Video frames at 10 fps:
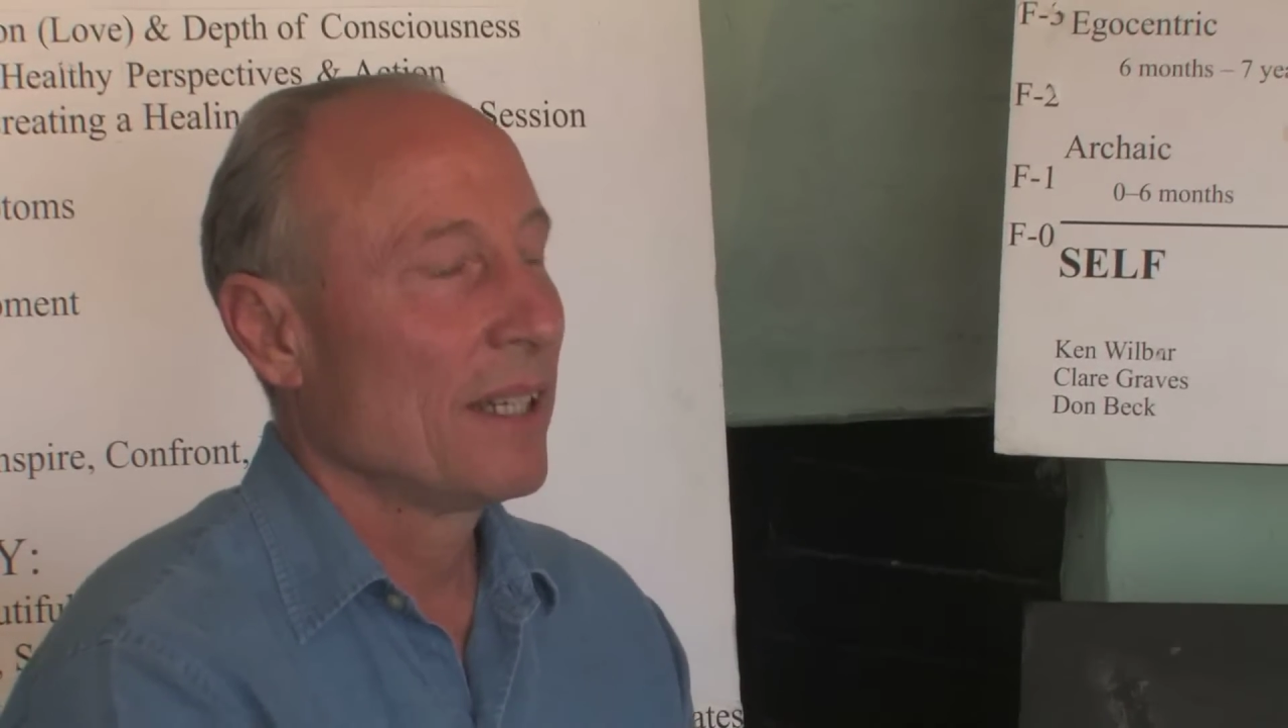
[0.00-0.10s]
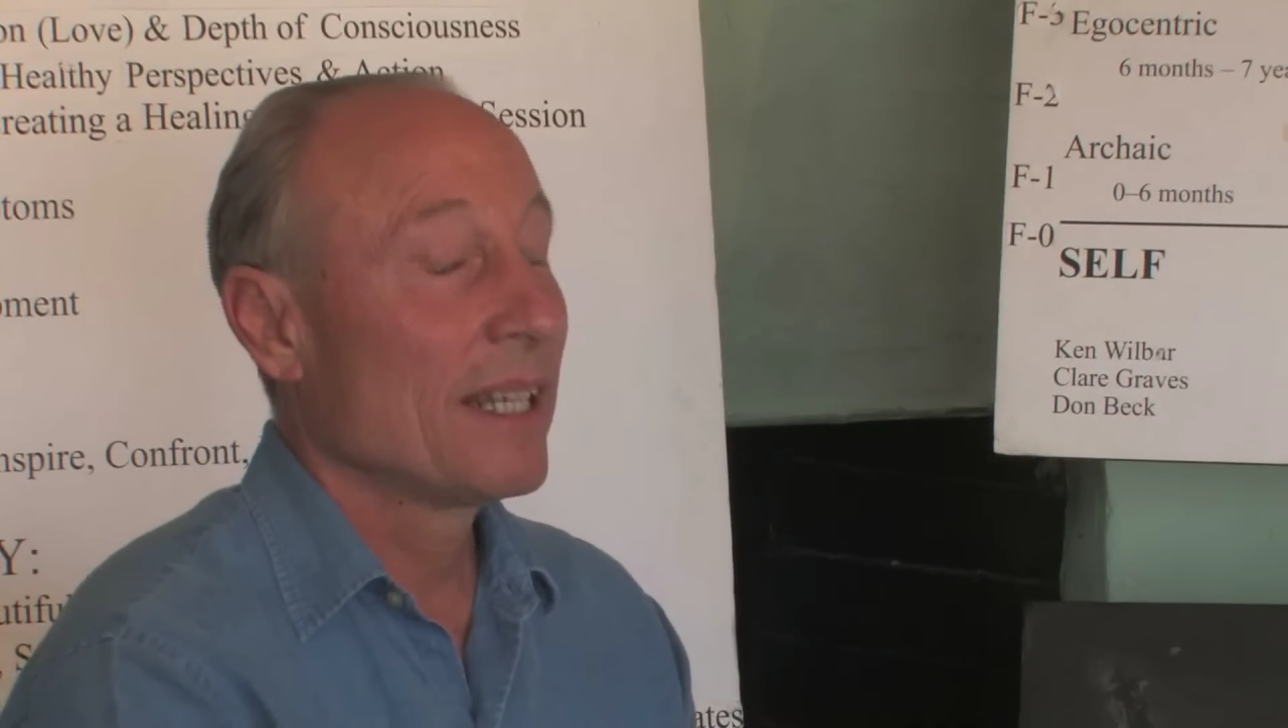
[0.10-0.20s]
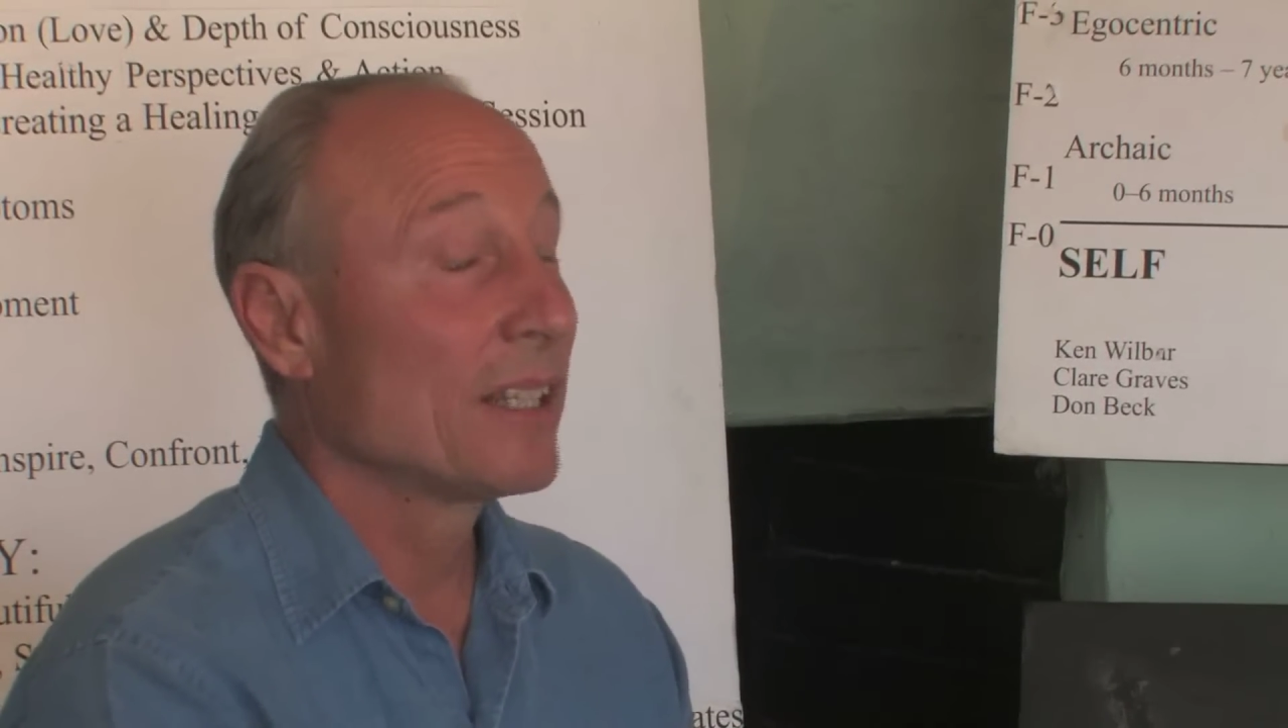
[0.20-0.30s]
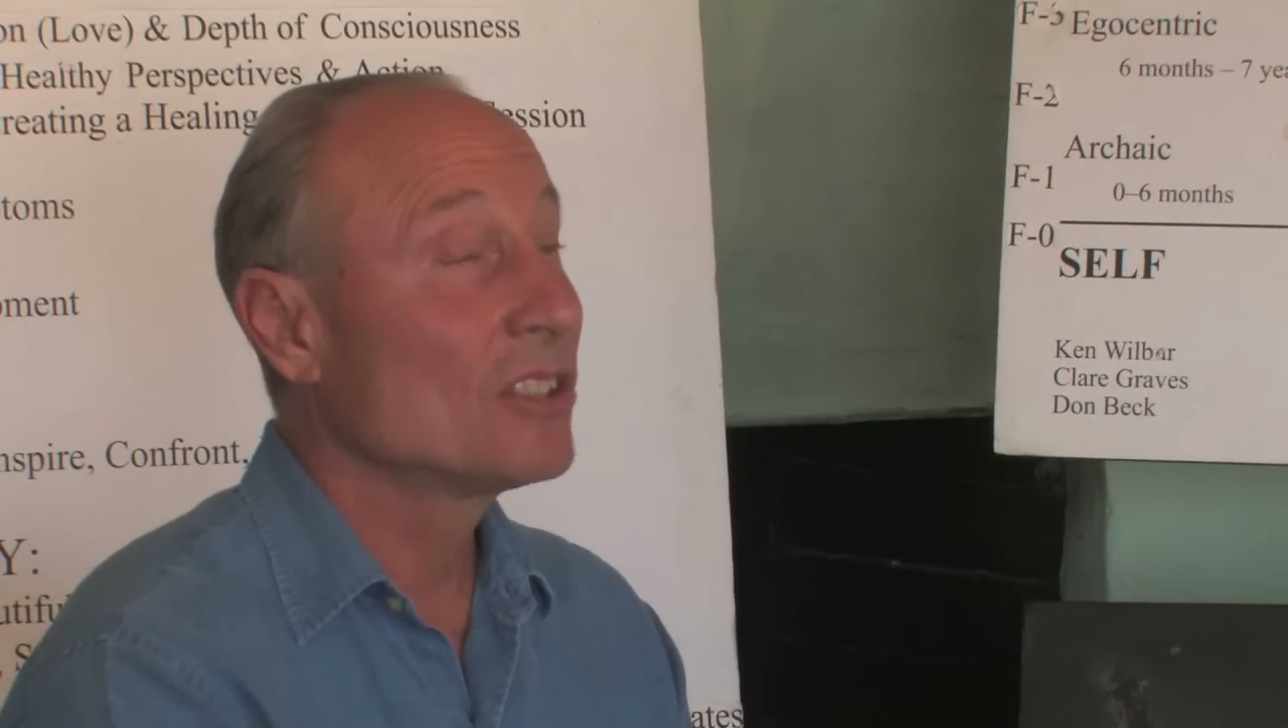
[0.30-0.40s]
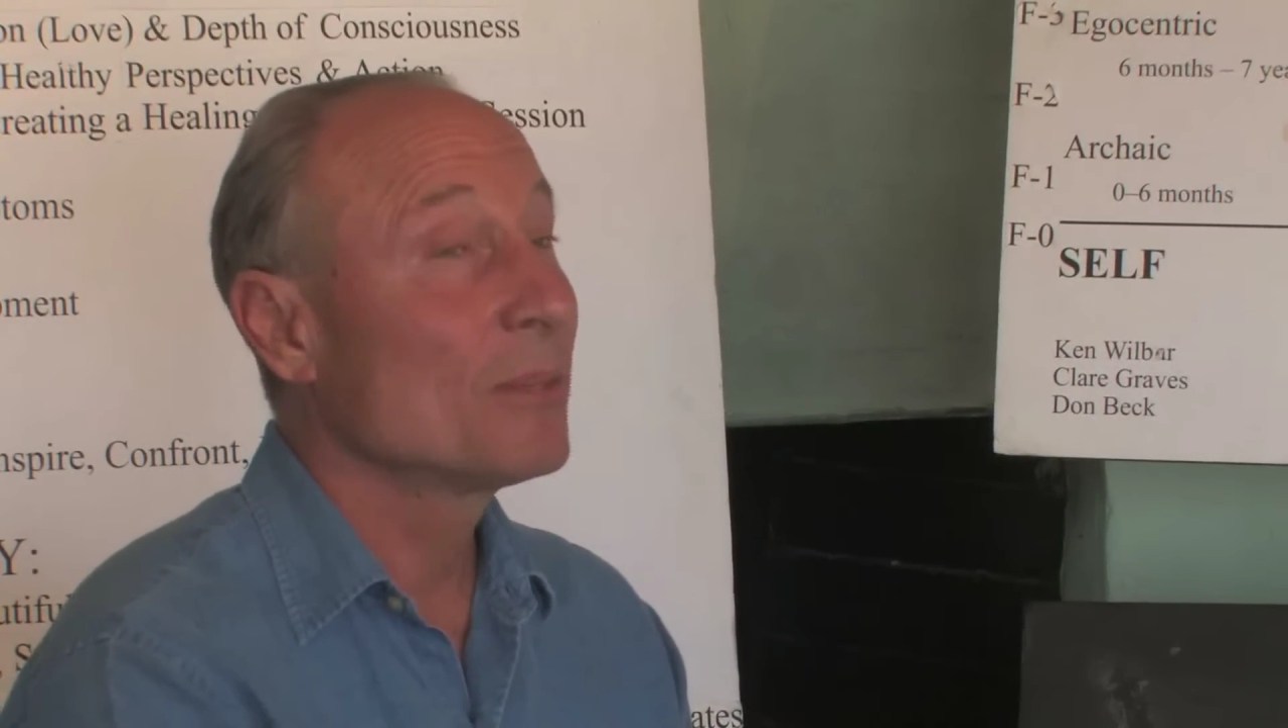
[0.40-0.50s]

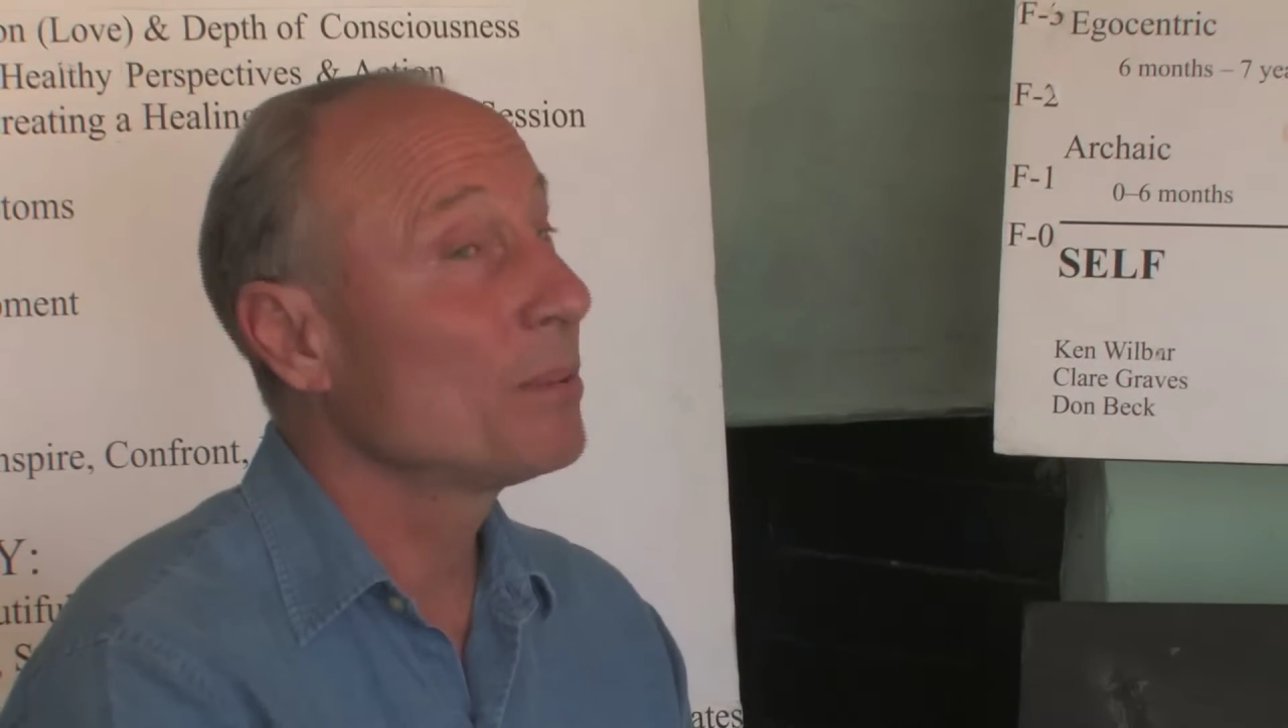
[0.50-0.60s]
Now, here's the